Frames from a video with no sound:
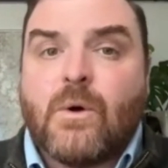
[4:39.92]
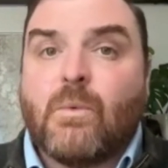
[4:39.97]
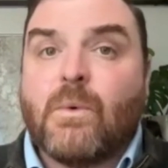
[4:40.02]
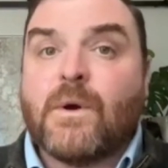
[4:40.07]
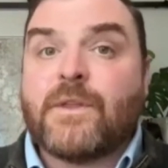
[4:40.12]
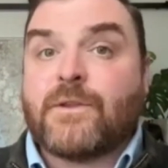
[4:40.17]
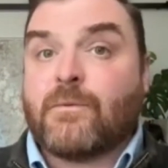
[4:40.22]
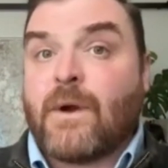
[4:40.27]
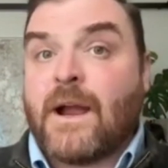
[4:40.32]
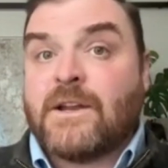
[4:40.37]

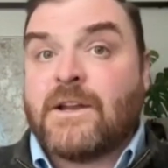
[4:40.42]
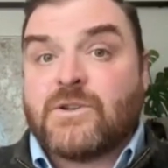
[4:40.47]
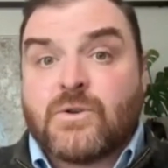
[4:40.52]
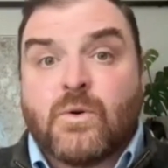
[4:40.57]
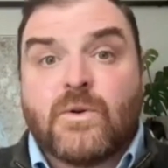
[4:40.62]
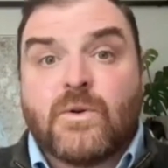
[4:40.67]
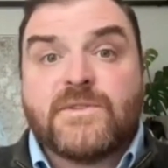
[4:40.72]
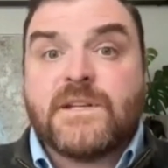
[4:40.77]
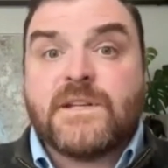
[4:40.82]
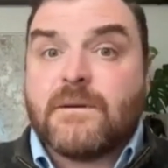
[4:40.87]
with the right
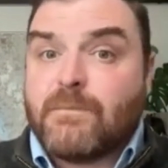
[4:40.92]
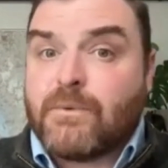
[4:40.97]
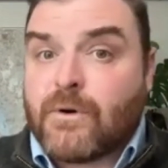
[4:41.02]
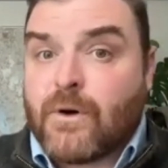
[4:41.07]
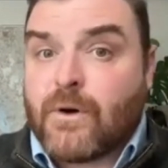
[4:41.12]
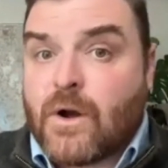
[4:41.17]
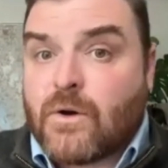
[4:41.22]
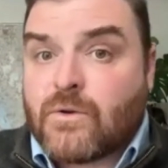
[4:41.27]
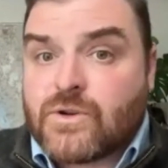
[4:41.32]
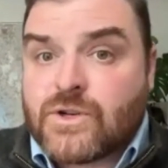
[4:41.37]
tools and
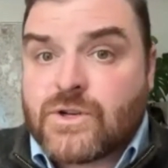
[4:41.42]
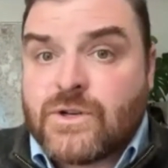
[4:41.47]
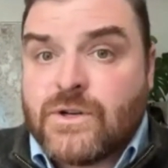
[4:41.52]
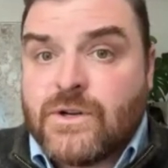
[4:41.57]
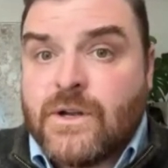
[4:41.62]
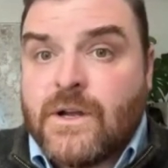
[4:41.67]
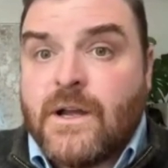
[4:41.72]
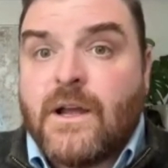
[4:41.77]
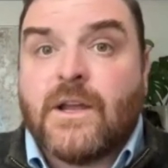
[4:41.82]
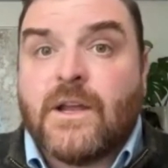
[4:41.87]

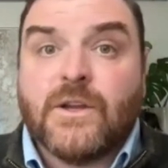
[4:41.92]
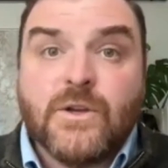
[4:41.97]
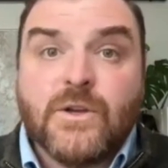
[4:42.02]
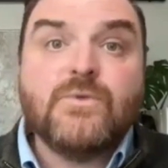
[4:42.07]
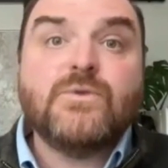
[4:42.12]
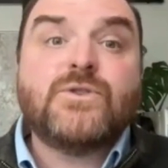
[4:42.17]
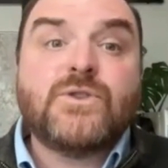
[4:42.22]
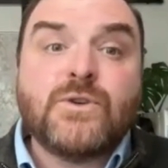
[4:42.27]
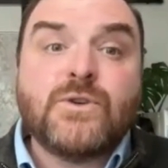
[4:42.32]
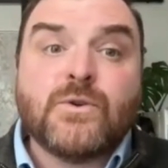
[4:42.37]
approach,
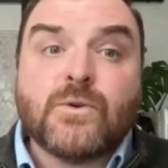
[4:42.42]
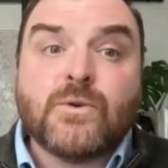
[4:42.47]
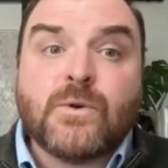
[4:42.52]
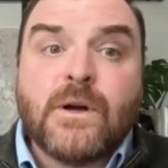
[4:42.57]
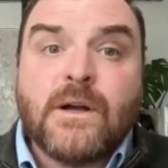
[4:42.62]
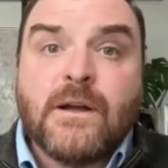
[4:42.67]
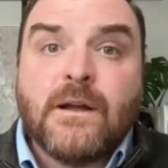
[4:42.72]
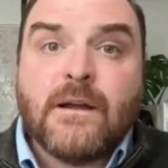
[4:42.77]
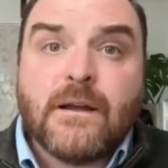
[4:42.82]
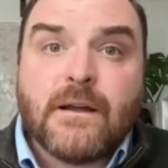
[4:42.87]
you
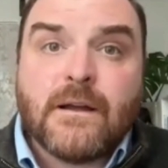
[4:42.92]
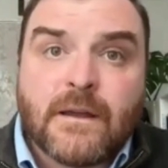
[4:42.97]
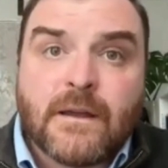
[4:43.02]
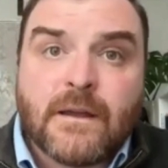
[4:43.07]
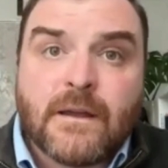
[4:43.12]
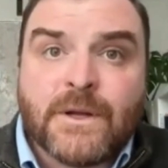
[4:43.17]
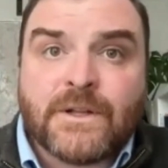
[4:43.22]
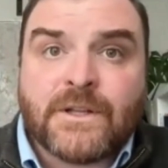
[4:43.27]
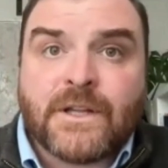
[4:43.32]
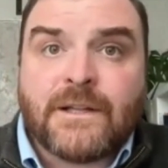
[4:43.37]
too
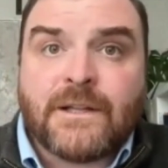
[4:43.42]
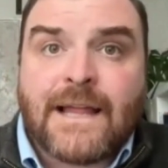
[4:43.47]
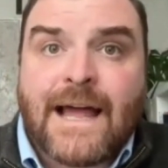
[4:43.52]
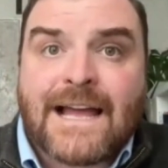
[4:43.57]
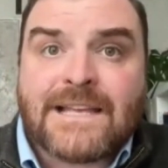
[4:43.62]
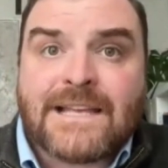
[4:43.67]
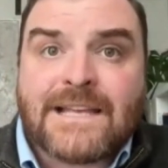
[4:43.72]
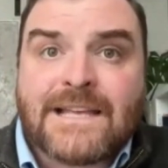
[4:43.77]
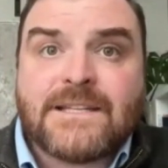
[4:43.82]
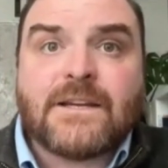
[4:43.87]
can build a
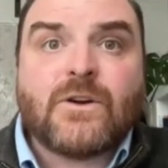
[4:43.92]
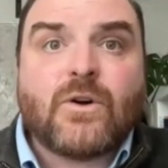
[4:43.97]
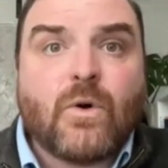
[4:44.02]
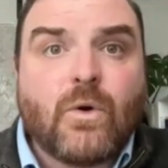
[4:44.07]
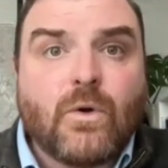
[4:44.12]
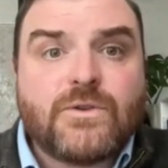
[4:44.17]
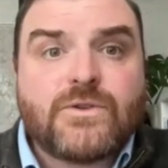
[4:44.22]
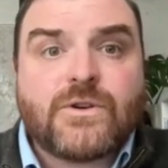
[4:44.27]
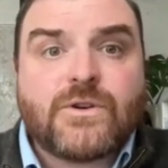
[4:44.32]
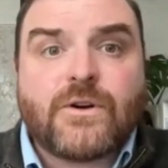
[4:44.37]
lasting
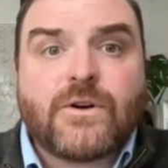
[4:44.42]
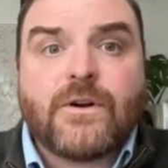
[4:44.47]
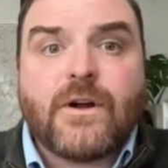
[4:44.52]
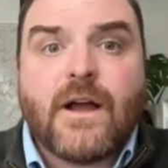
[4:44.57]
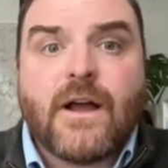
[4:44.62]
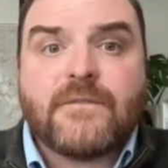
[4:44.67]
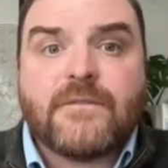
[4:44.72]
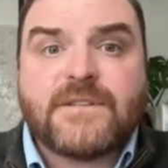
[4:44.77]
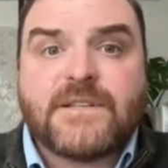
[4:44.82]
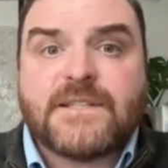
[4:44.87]

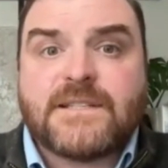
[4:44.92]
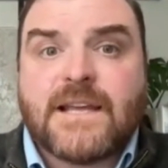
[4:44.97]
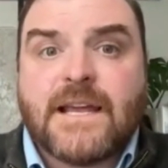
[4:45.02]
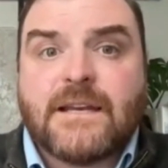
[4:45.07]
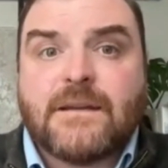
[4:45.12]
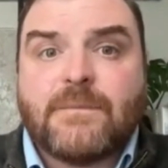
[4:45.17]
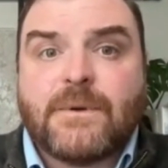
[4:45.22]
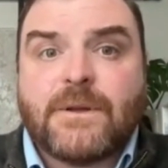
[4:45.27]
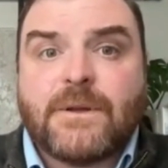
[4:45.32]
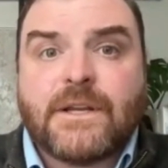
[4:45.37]
culture of
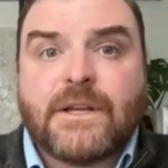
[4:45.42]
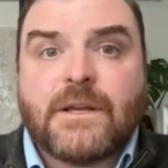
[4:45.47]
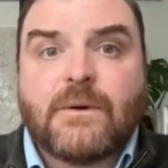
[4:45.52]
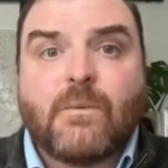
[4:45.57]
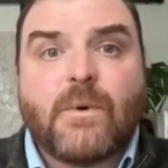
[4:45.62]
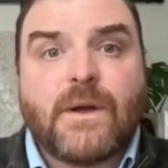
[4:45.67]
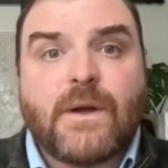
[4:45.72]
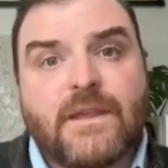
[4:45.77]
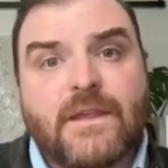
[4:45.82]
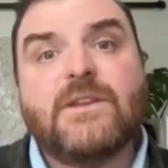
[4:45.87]

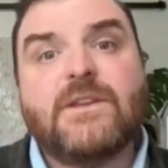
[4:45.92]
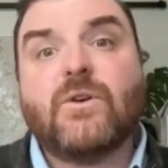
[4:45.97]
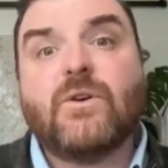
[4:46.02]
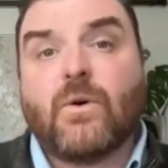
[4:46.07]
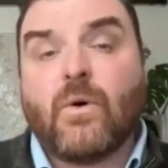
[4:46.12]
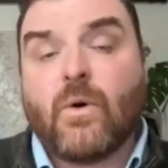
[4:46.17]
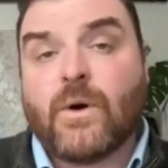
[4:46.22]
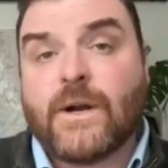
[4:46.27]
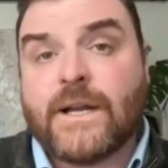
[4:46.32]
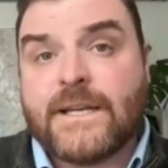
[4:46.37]
sustainability within
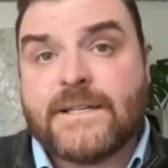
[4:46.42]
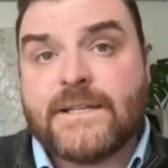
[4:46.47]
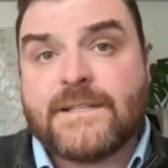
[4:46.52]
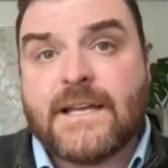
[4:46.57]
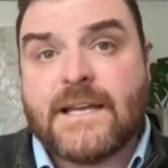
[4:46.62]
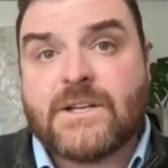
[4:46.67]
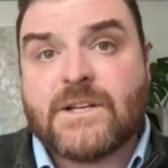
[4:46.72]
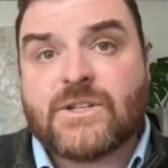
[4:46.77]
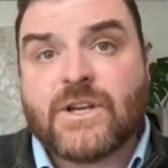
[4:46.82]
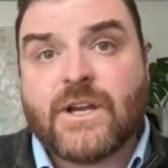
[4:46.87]
your
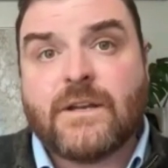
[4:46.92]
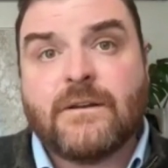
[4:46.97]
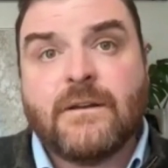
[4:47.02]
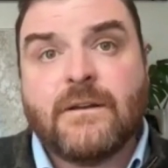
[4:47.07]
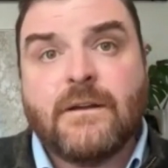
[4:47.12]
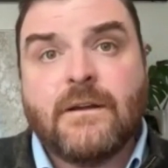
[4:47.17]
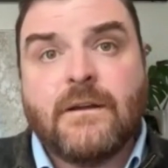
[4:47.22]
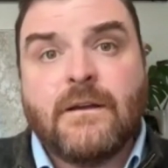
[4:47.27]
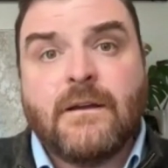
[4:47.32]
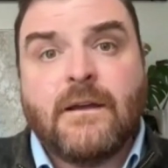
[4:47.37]
organization
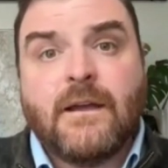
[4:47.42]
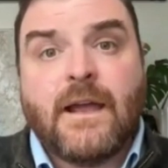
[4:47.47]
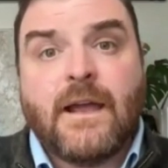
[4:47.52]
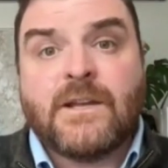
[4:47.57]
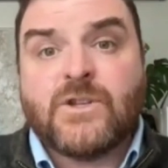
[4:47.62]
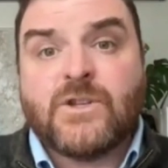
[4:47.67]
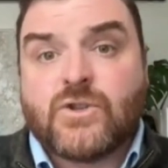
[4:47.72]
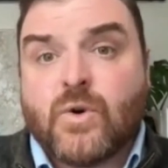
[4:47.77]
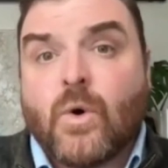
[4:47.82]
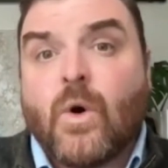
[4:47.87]

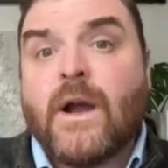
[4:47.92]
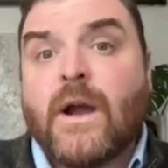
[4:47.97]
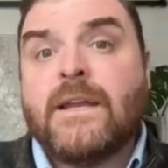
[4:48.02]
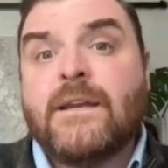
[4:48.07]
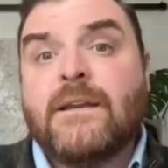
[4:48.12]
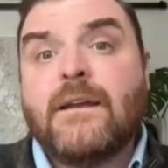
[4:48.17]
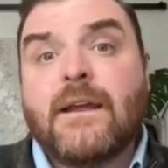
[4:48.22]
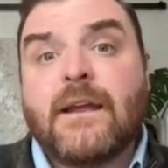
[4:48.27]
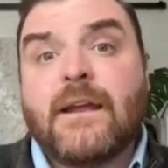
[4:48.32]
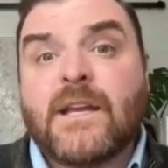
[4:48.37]
and
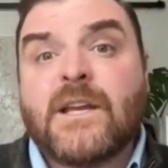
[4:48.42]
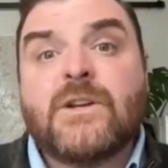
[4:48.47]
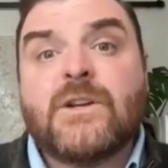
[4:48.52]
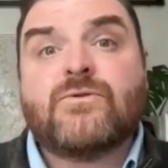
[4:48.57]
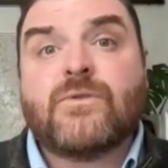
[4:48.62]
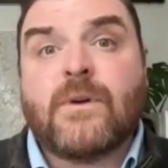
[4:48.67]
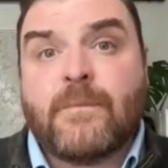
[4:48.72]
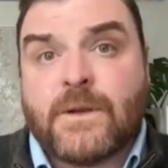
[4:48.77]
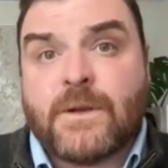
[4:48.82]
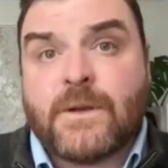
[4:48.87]
join and
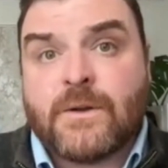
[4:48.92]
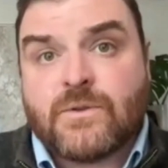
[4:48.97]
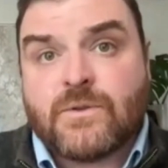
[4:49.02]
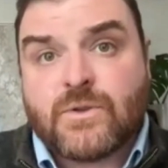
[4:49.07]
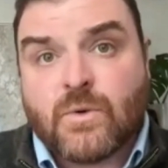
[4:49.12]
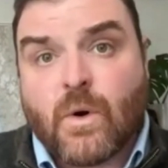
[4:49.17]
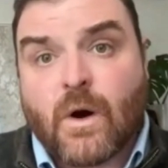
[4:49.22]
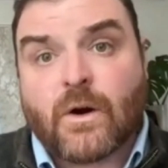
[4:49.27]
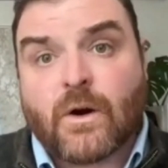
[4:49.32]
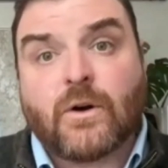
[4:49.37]
contribute
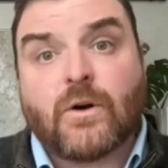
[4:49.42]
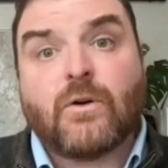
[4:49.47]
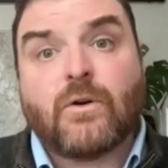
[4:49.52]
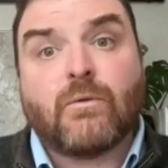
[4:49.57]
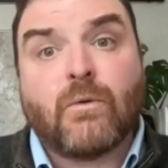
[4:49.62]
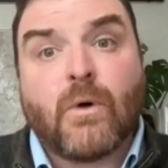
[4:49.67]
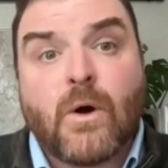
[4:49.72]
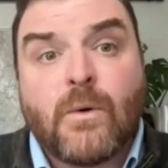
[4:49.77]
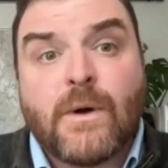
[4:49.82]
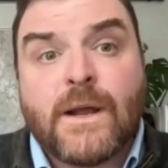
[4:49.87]
to our
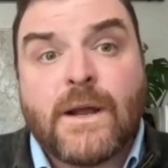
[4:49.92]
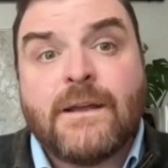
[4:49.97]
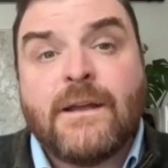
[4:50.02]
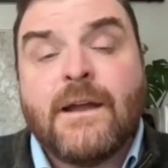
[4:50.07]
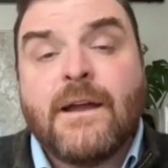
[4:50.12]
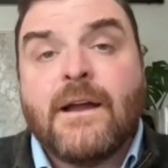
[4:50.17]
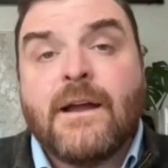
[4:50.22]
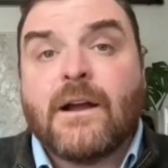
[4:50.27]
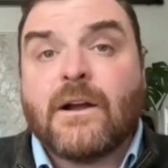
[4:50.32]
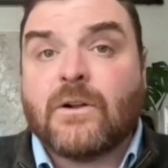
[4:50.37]

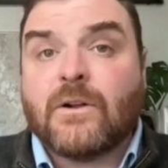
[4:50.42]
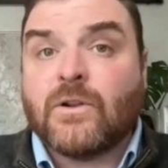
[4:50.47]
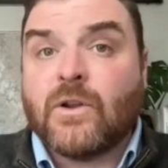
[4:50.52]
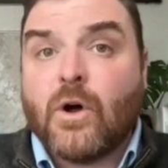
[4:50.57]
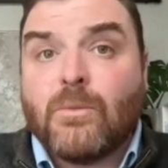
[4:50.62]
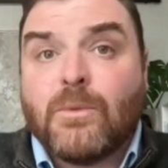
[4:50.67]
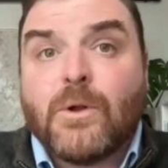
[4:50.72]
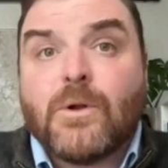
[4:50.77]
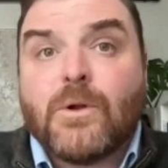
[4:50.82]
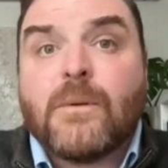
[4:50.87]
growing
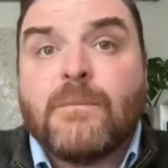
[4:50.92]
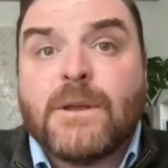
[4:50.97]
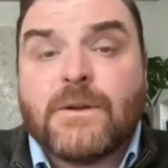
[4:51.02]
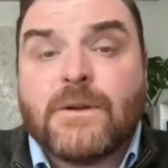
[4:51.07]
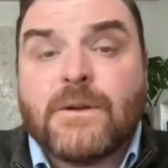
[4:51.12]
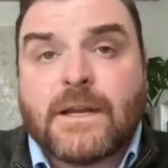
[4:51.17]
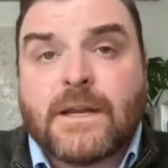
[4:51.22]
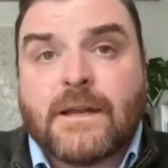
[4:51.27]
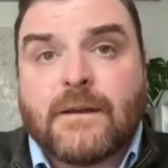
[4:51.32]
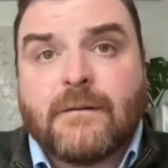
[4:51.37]
global
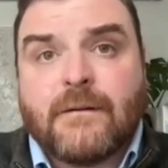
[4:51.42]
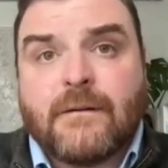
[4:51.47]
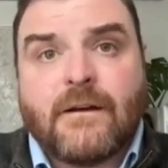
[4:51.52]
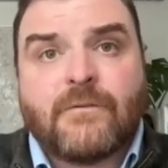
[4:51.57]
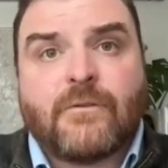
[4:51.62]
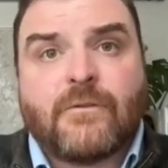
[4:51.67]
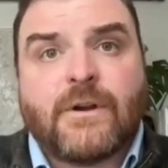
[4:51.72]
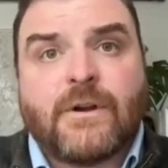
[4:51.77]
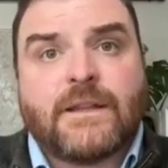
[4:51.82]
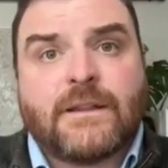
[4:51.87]
community
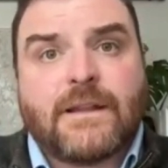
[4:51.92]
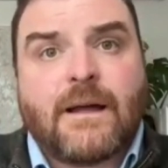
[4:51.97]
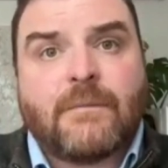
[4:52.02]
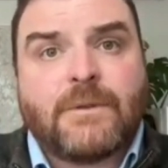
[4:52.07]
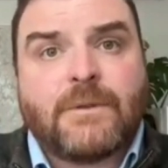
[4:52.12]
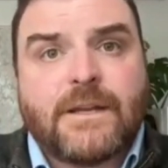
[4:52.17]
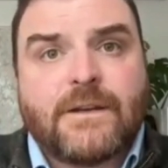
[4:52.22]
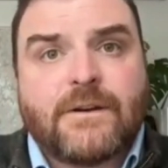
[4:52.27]
of Green Lab